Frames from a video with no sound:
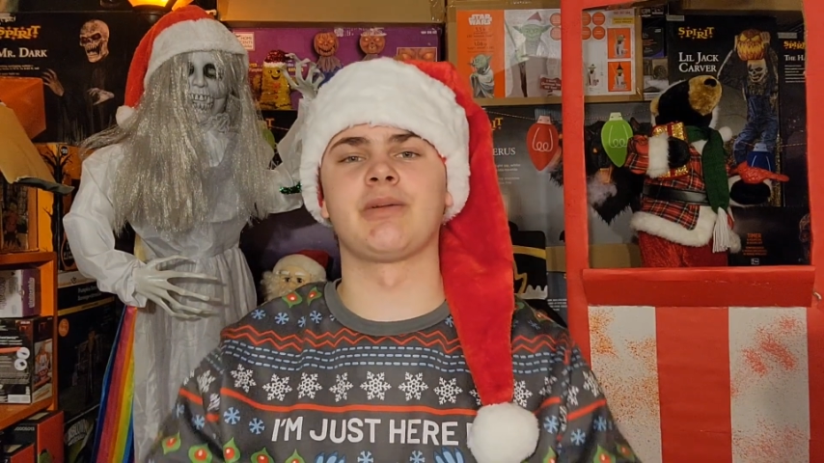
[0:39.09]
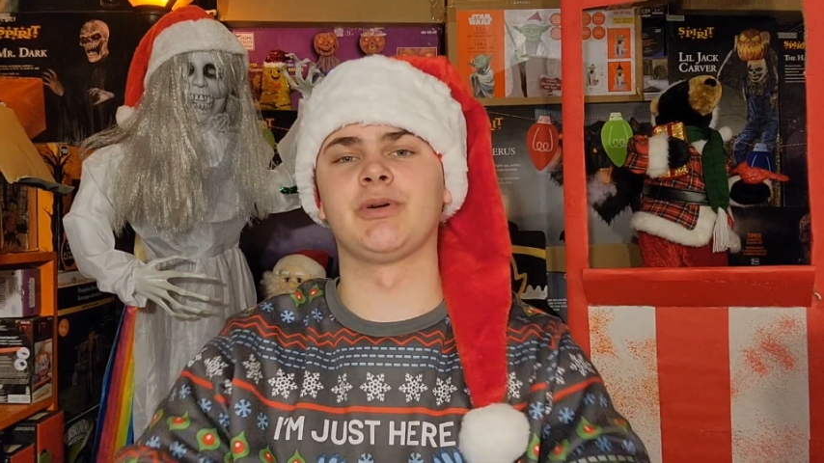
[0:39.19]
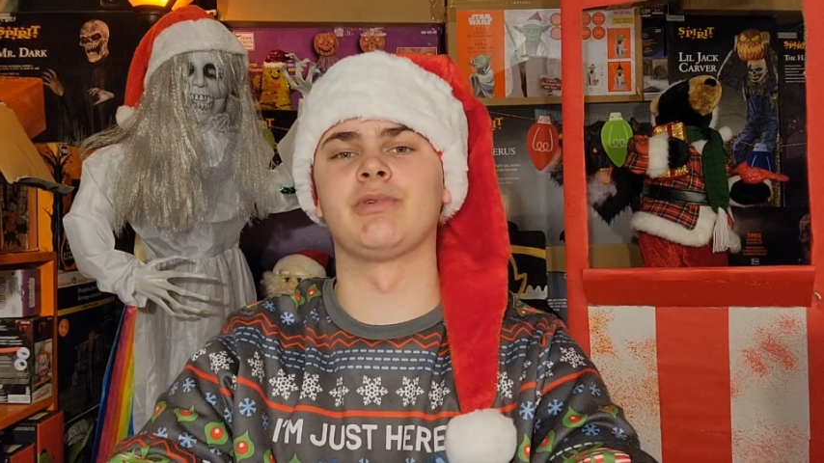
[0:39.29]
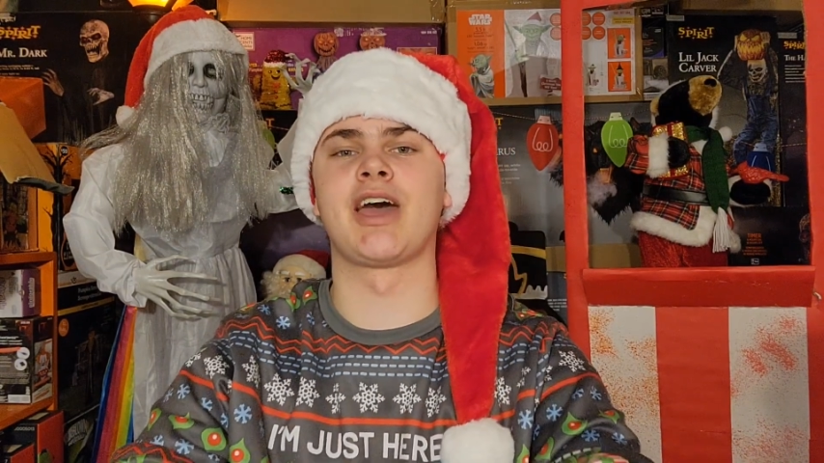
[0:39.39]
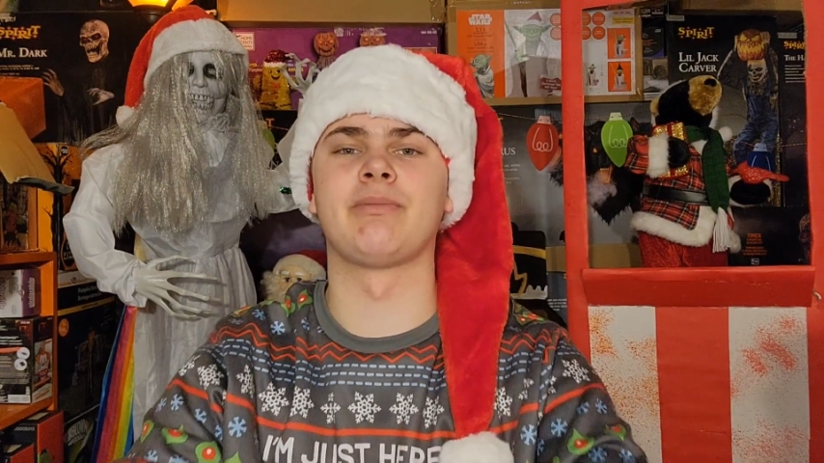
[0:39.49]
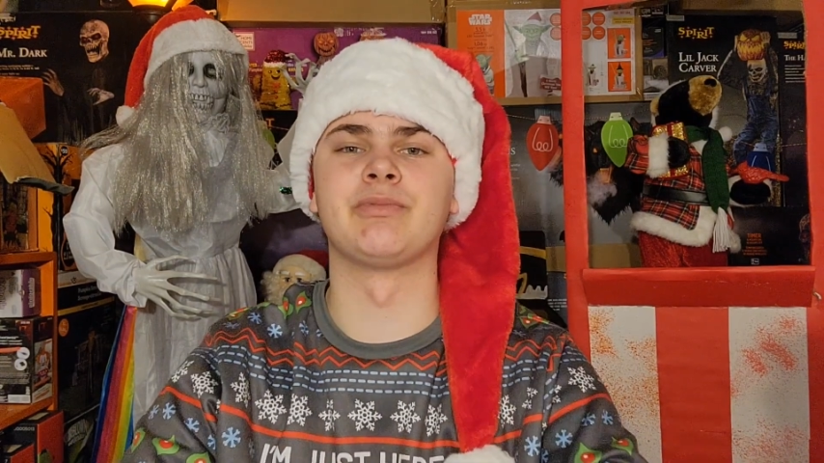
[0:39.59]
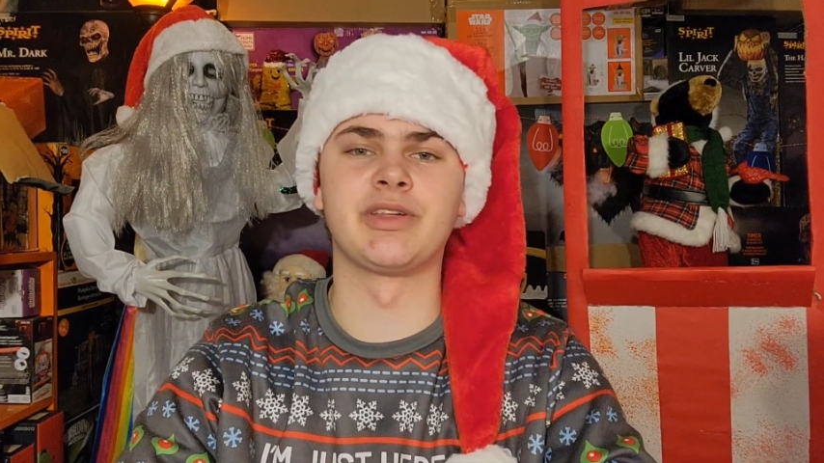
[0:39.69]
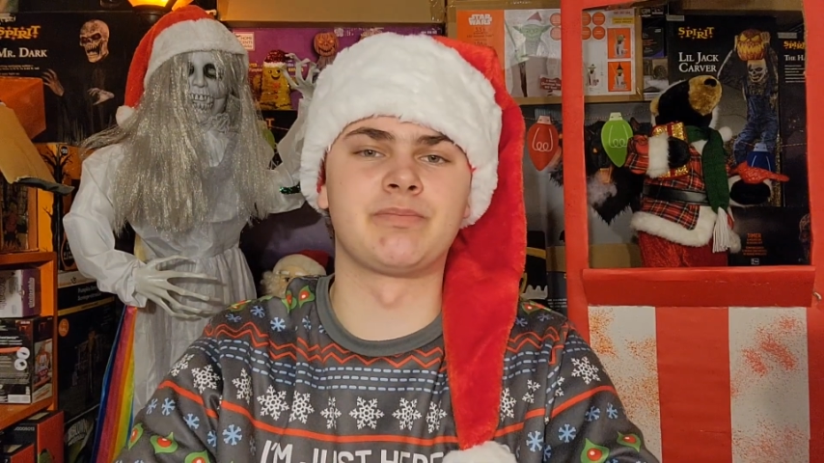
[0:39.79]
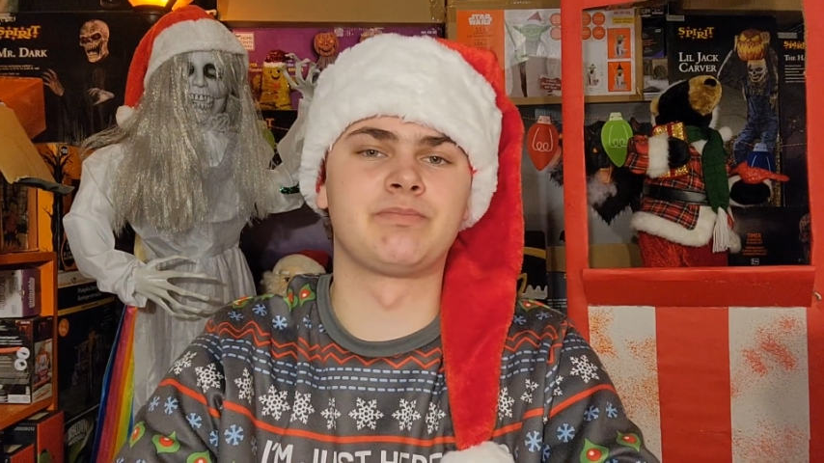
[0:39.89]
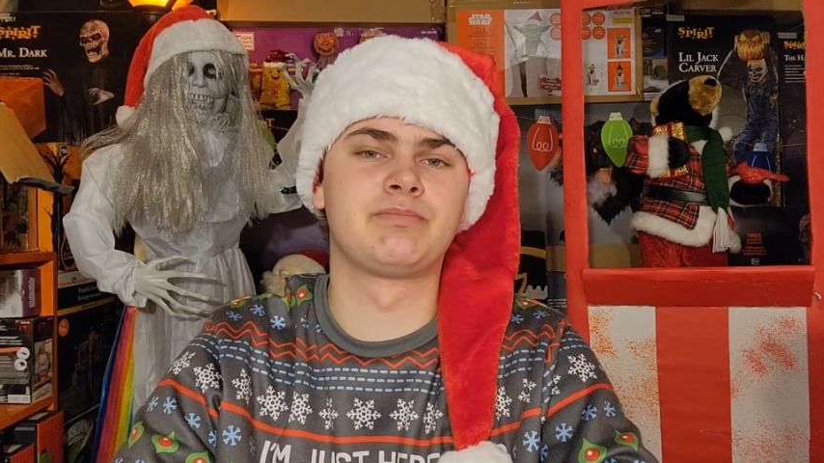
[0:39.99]
about what happened
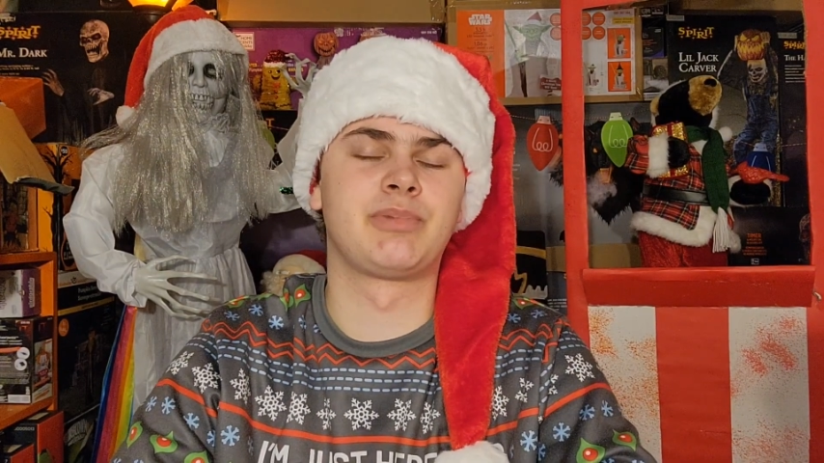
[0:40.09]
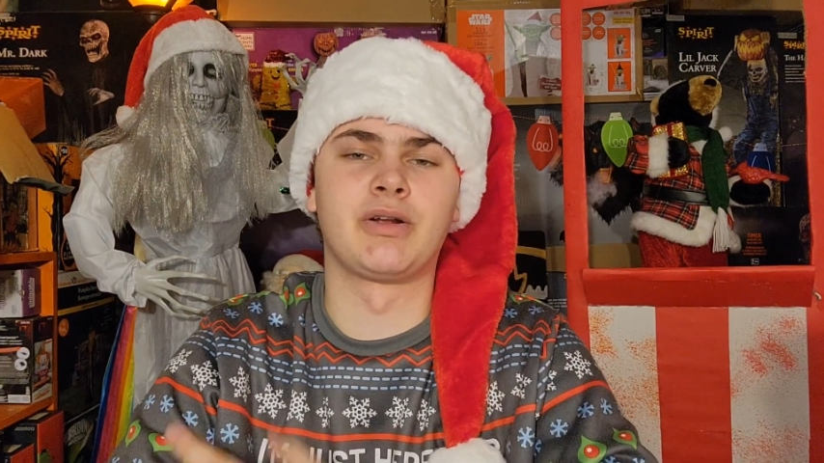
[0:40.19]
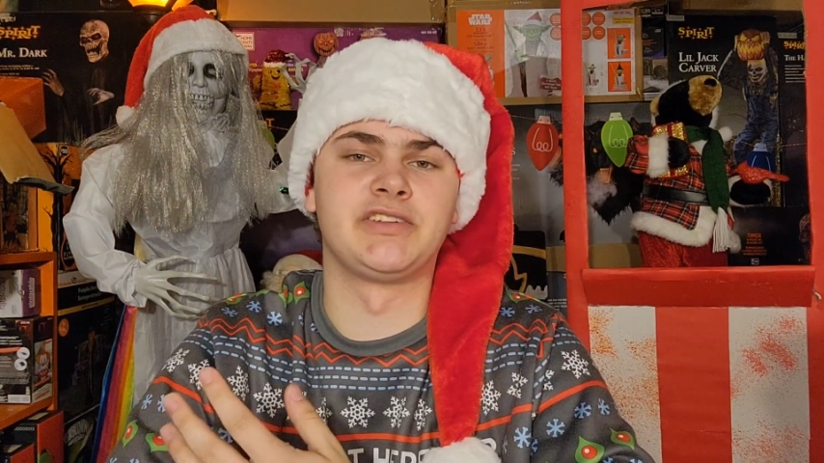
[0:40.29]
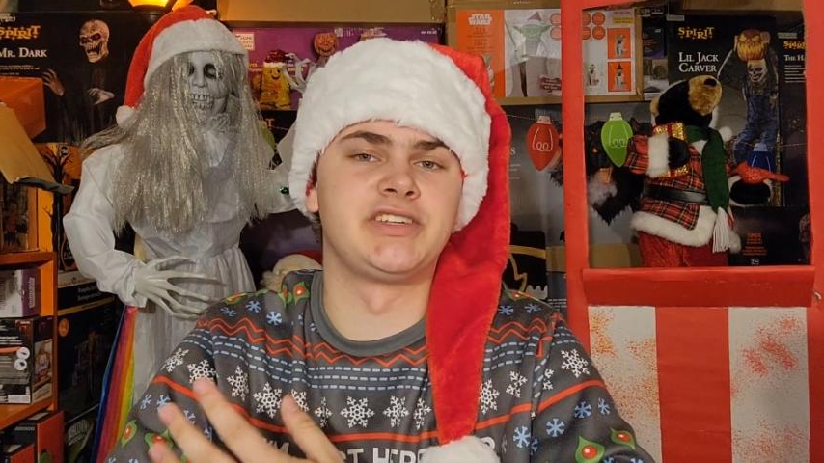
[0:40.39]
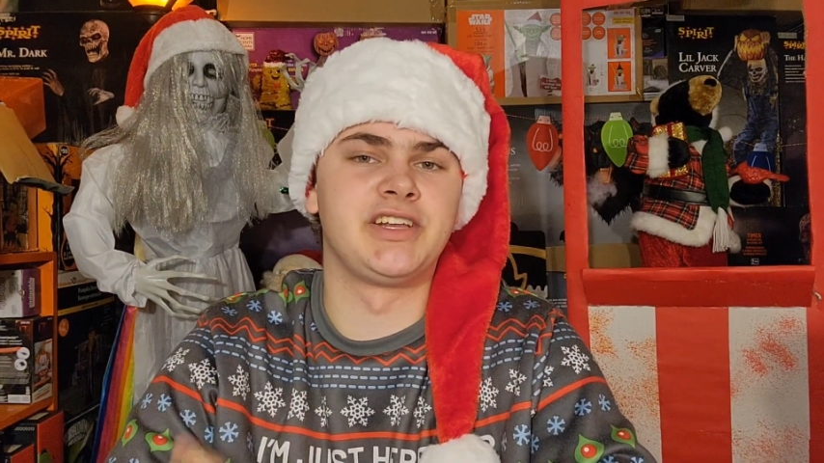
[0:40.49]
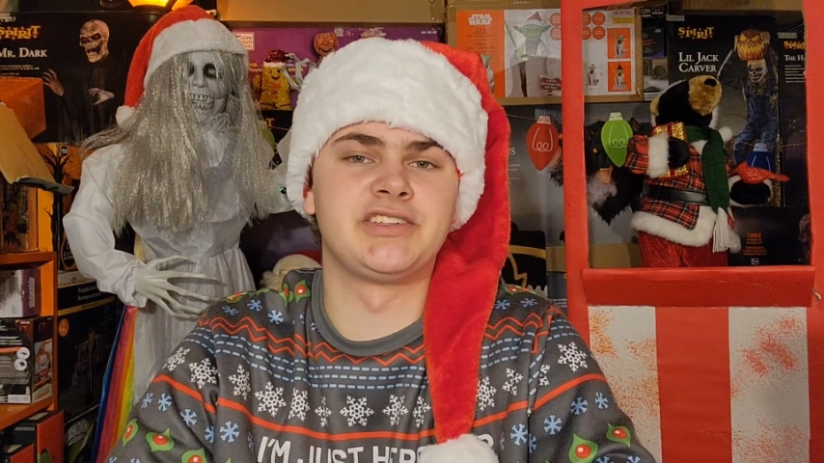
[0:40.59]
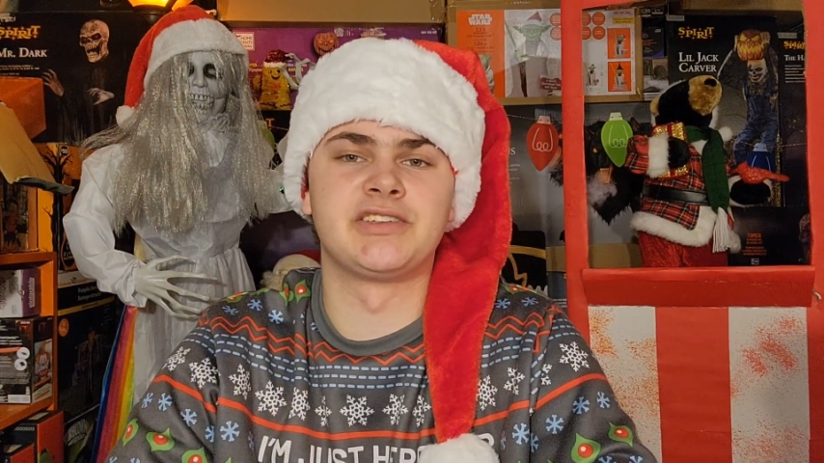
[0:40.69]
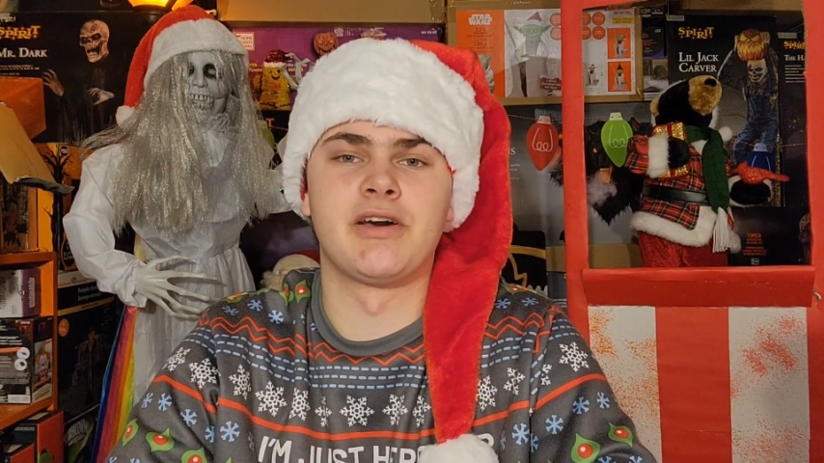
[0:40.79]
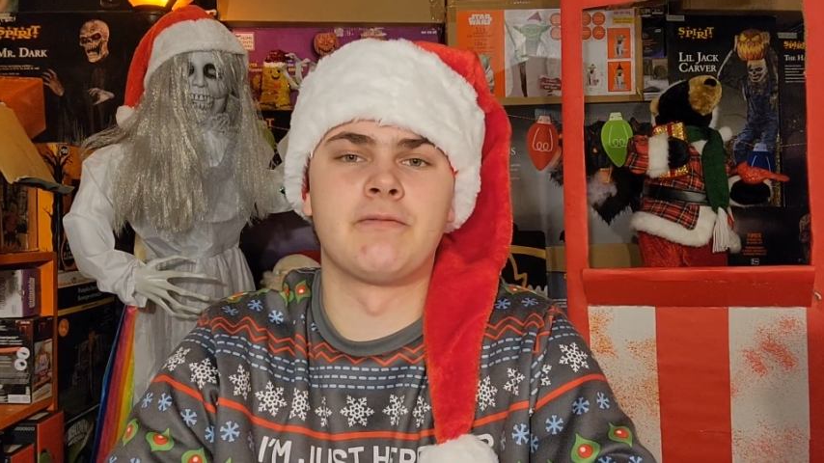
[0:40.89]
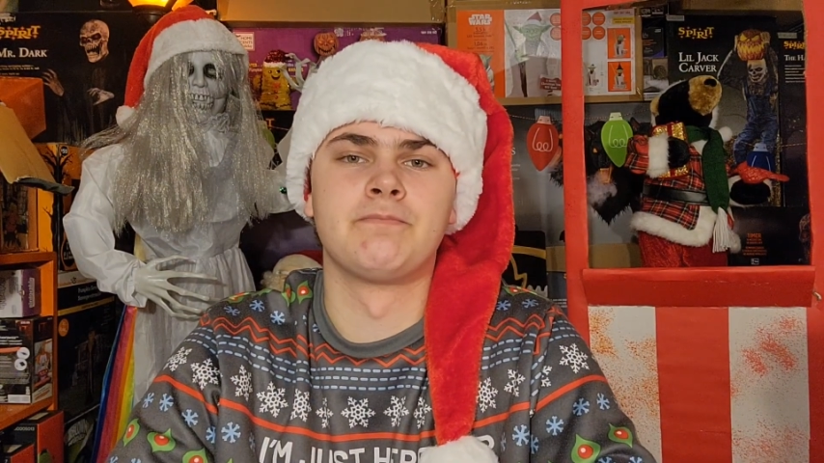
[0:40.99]
with Party City.
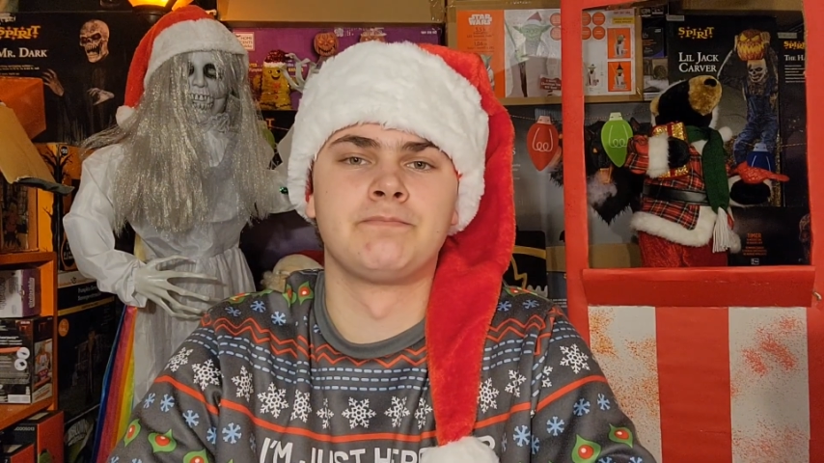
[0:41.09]
So